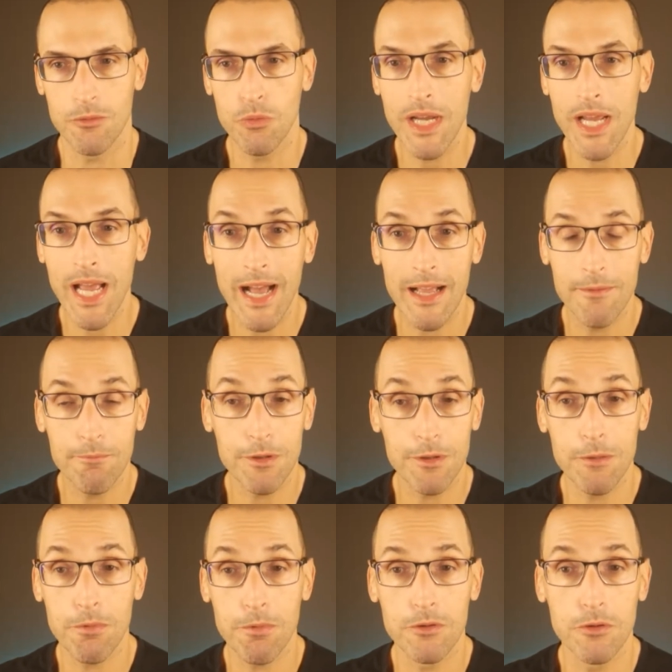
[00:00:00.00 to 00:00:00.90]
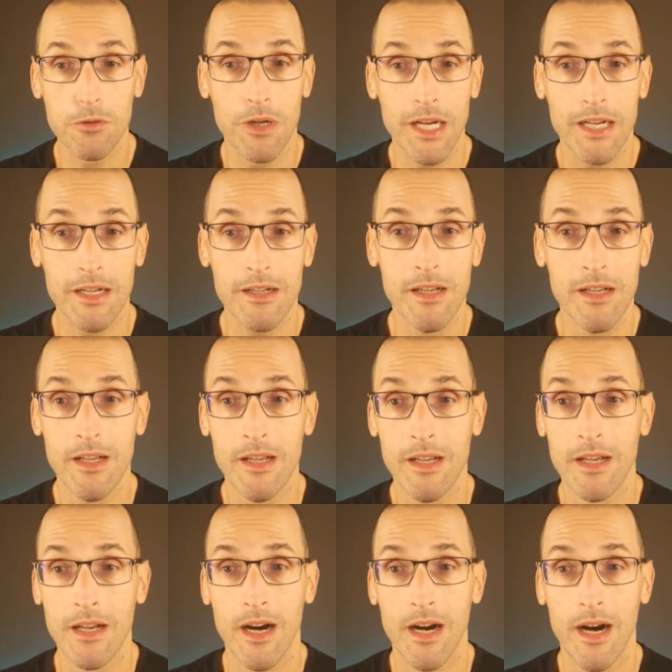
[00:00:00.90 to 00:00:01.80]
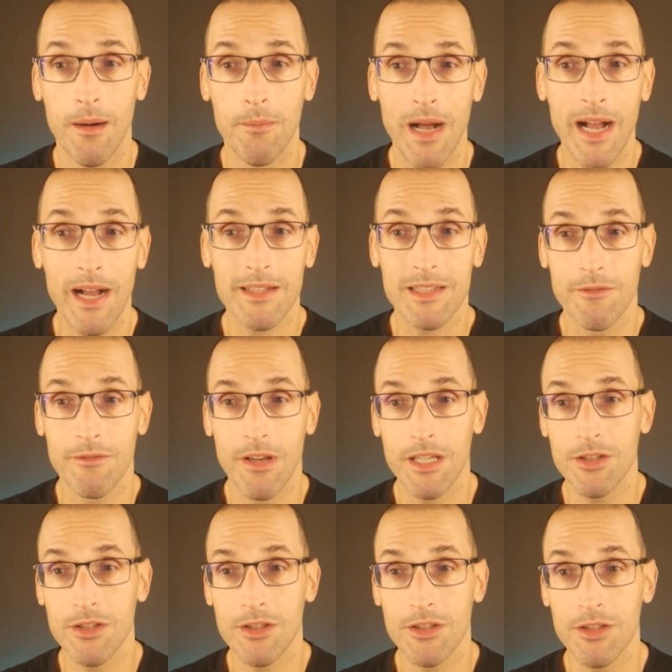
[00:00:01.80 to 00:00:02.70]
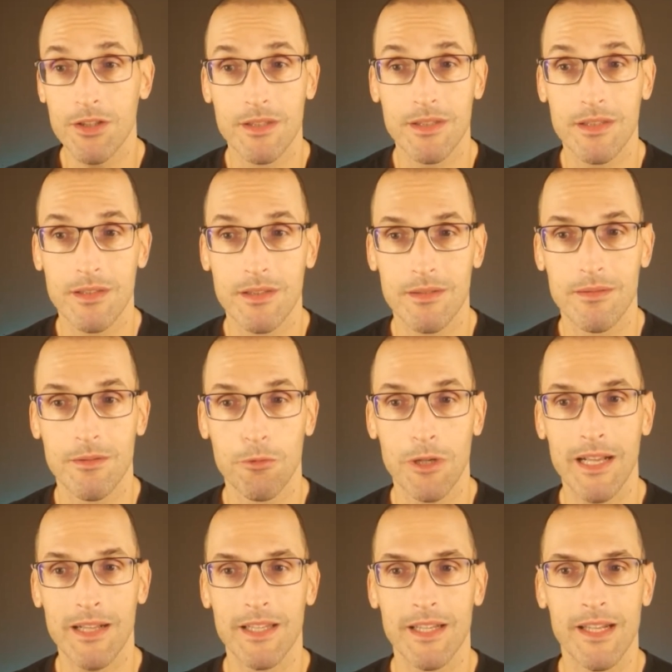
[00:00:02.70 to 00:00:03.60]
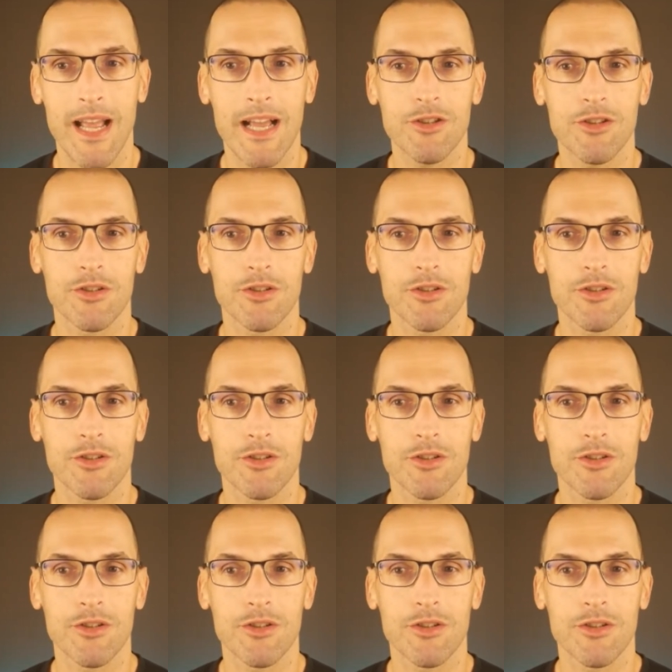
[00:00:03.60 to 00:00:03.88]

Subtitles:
We had people doing activations. We had the National